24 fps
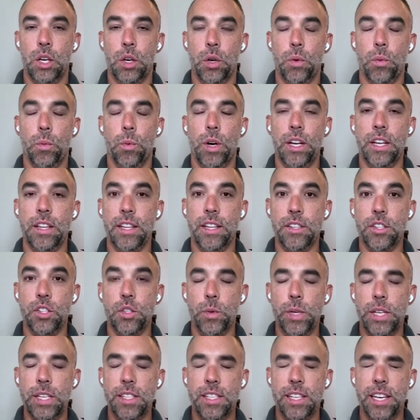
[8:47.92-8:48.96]
1, and then
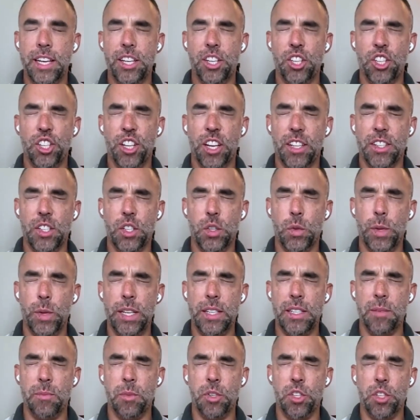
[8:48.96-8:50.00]
squeeze the eyes shut.
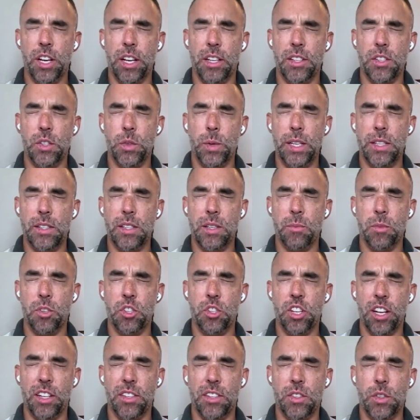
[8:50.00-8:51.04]
Squeeze them shut. Squeeze them
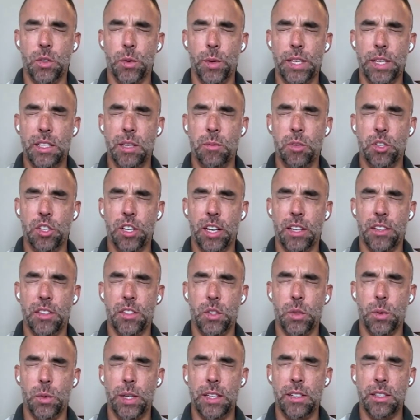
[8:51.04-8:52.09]
shut. Squeeze them shut.
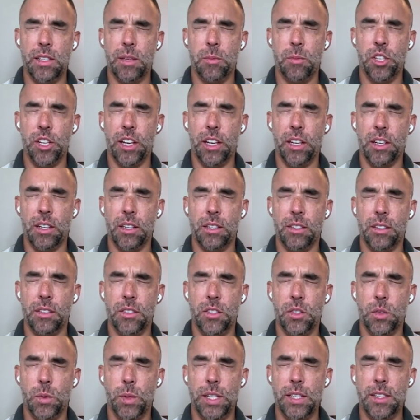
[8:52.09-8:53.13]
Squeeze them shut.
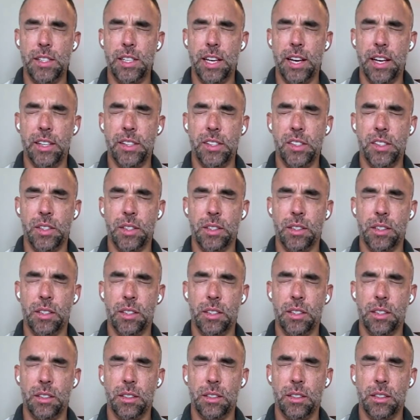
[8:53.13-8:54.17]
Squeeze the eyes.
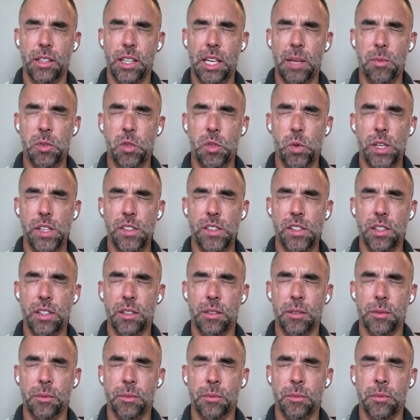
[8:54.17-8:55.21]
Keep
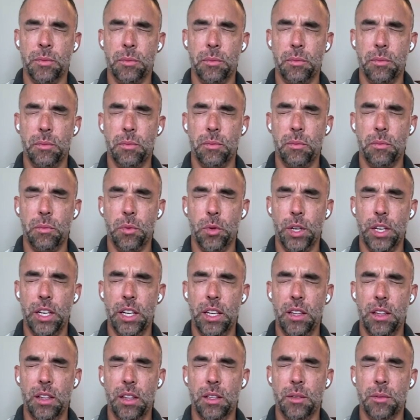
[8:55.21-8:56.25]
squeezing.
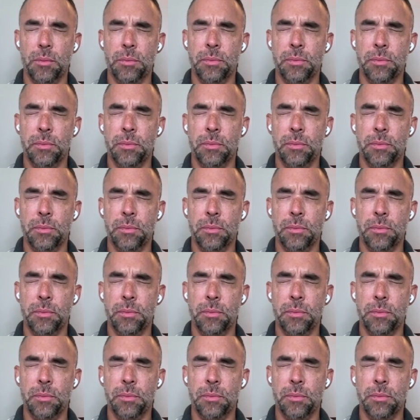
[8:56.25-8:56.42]
Breathe.